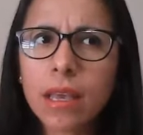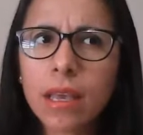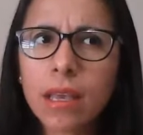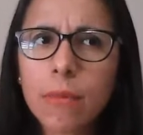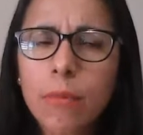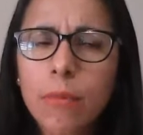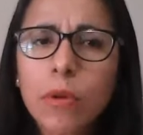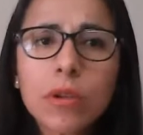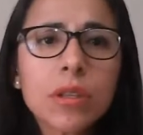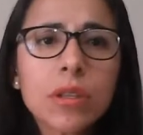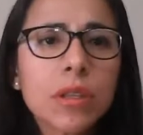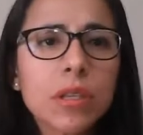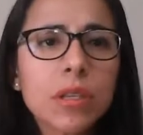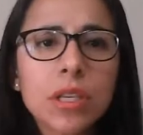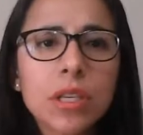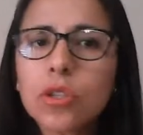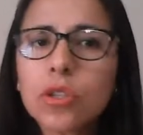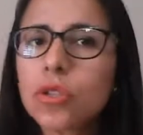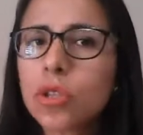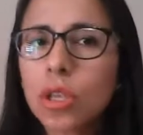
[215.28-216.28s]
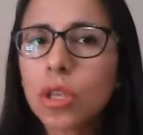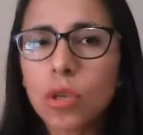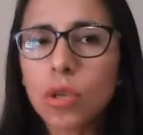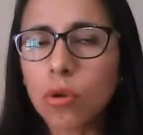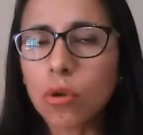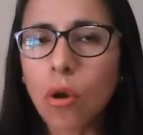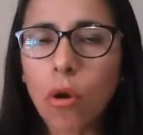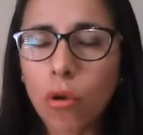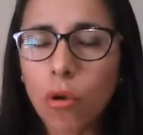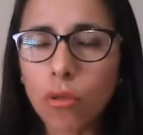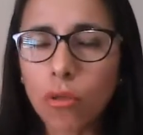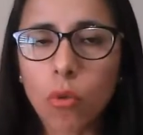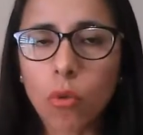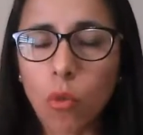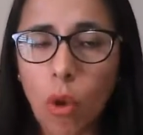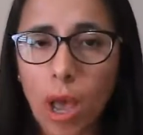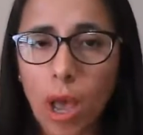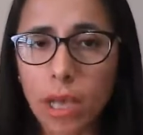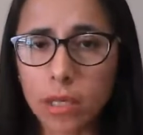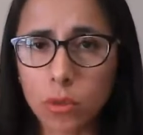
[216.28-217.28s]
important details that you
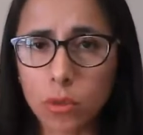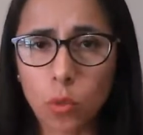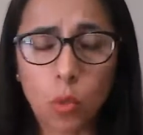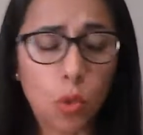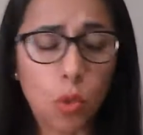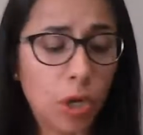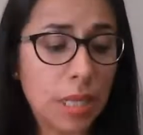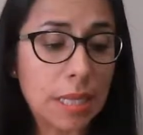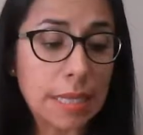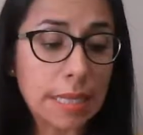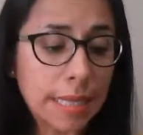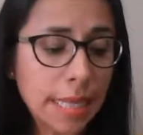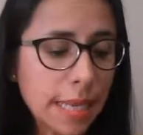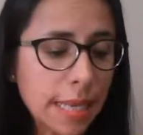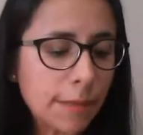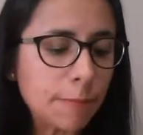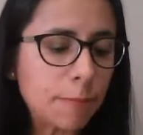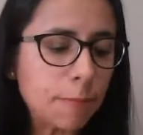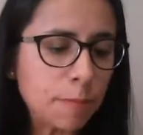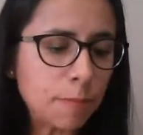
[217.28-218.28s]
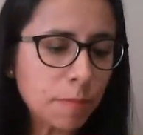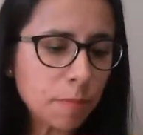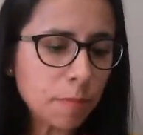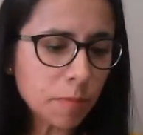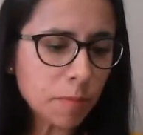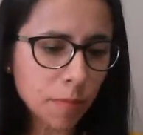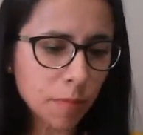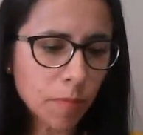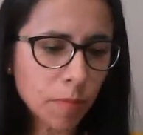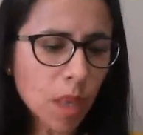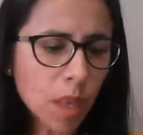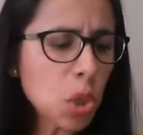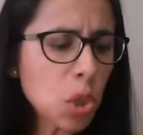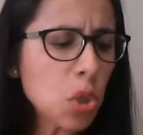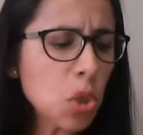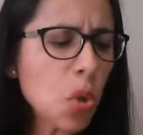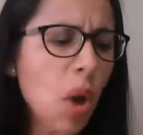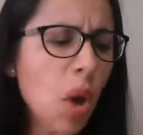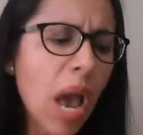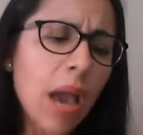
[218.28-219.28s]
otherwise wouldn't see.
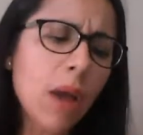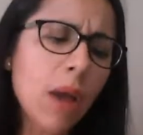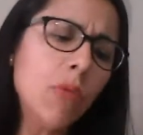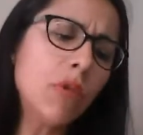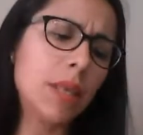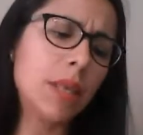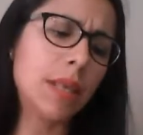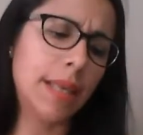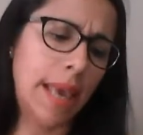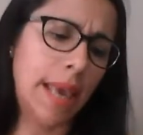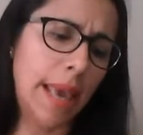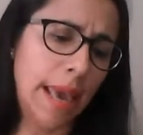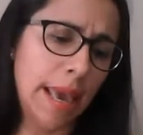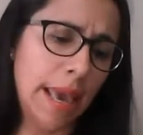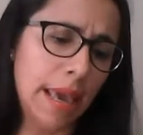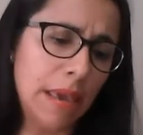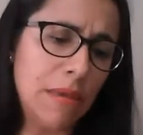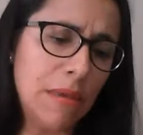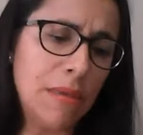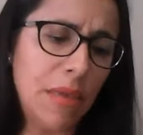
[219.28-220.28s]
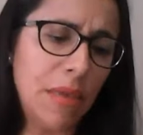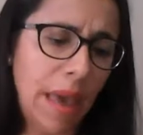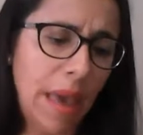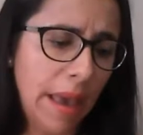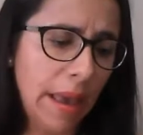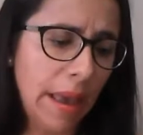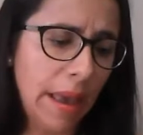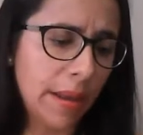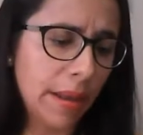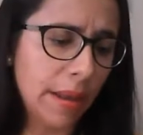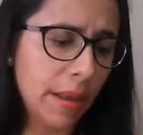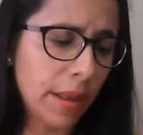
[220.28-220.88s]
So I would say that